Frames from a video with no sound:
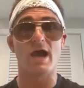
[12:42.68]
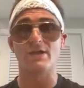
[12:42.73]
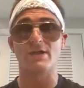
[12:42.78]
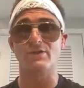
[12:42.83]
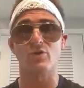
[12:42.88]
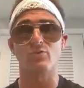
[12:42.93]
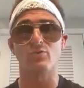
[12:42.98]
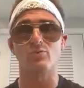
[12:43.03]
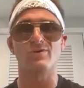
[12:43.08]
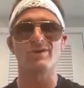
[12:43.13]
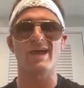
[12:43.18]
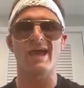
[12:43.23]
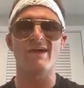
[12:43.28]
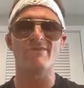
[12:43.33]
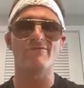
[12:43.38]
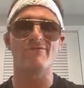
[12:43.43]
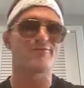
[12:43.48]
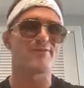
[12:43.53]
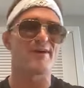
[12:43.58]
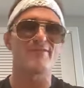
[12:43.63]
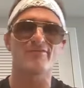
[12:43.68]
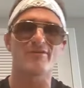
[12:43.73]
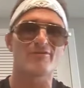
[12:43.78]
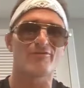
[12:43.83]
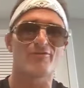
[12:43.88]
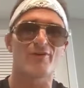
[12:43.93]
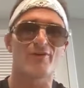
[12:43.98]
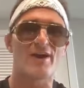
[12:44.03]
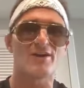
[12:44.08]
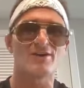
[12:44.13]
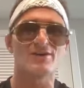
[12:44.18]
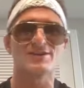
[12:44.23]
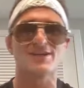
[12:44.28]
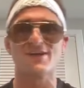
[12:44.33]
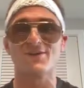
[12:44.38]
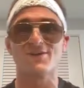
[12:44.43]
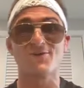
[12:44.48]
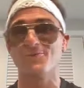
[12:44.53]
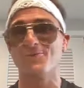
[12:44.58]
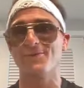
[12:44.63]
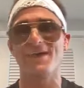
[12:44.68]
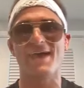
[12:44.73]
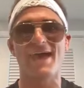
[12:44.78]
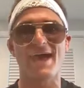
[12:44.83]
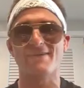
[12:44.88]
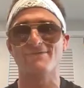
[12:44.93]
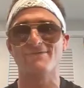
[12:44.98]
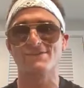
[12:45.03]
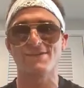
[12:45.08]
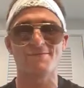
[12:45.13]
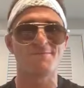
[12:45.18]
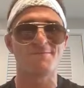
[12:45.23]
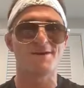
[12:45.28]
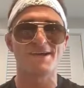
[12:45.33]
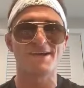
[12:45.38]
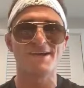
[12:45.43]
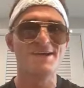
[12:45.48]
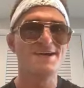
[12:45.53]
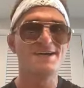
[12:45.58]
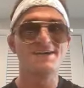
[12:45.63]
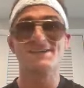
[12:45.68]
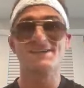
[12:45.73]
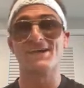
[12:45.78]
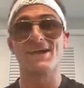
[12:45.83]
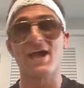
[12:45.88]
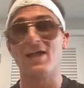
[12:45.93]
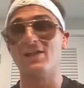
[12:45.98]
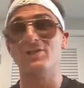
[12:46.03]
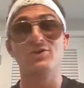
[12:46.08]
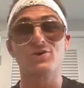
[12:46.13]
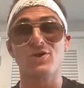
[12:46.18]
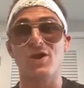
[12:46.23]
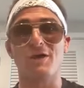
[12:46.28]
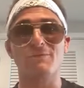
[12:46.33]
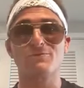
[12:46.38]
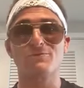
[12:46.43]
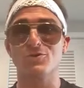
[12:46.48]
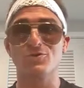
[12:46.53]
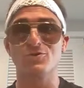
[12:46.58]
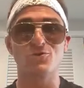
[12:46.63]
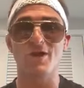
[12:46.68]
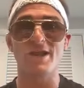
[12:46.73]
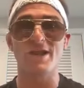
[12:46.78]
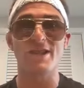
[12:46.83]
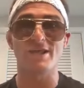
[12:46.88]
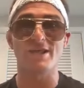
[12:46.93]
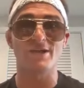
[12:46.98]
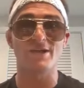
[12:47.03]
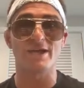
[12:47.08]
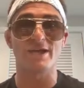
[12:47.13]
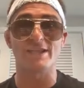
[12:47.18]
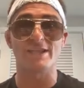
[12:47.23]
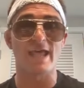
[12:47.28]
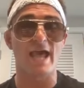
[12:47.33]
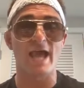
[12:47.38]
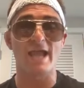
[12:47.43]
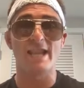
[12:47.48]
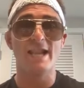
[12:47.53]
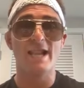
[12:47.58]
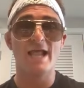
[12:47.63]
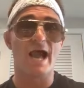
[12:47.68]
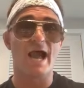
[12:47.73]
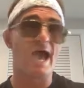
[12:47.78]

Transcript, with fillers: I don't really have favorite fighters. I don't really have somebody that I look up to or anything like that.